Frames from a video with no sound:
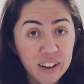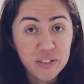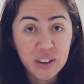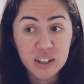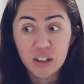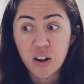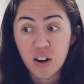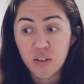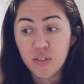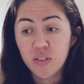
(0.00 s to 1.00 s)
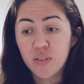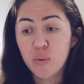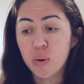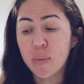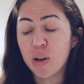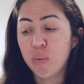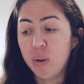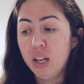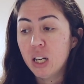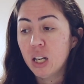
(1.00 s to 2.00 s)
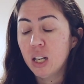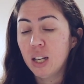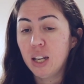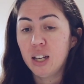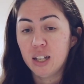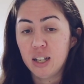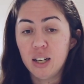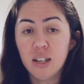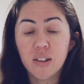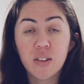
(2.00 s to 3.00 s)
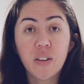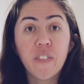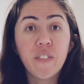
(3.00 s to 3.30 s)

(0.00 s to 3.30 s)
I've had a cough for about a week and it's